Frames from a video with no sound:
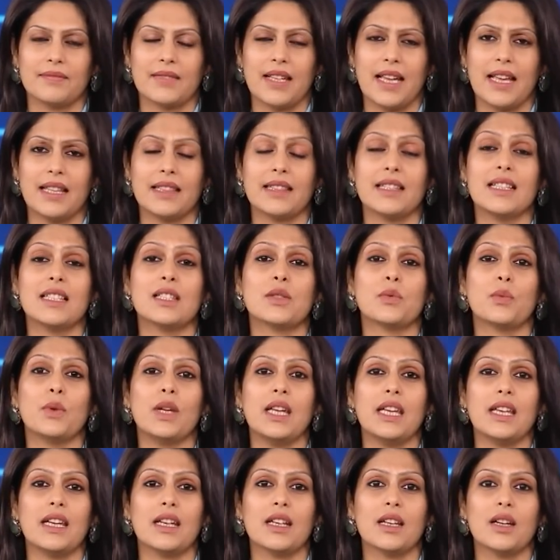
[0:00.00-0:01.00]
And this
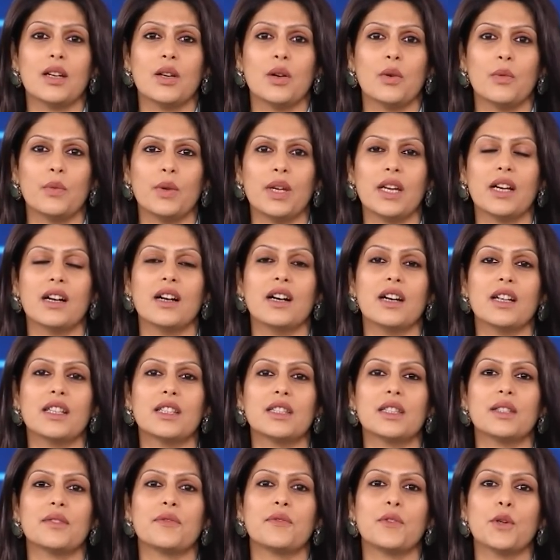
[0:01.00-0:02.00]
week, we
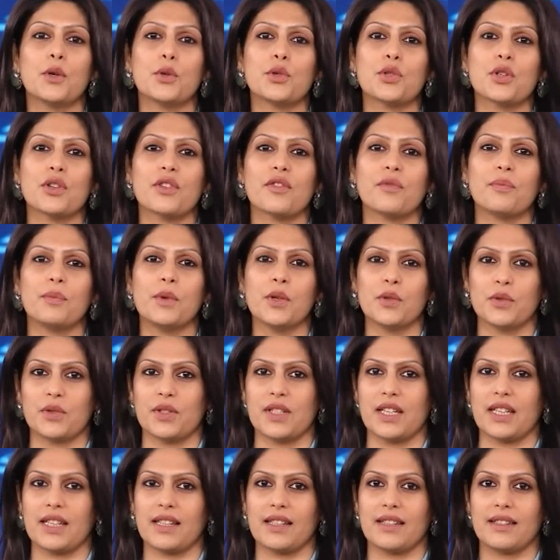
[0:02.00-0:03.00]
heard the future of
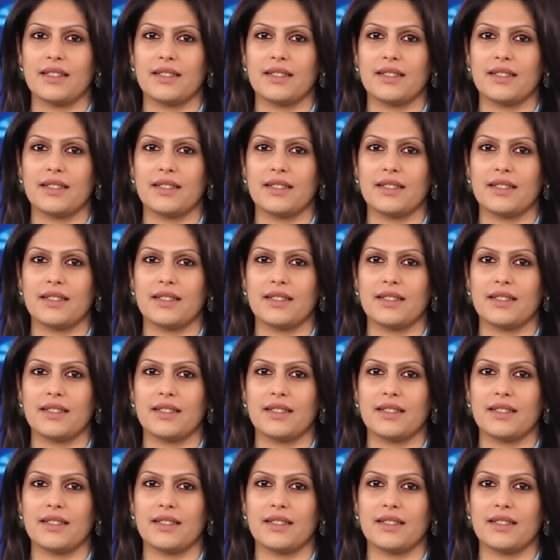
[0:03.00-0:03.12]
music.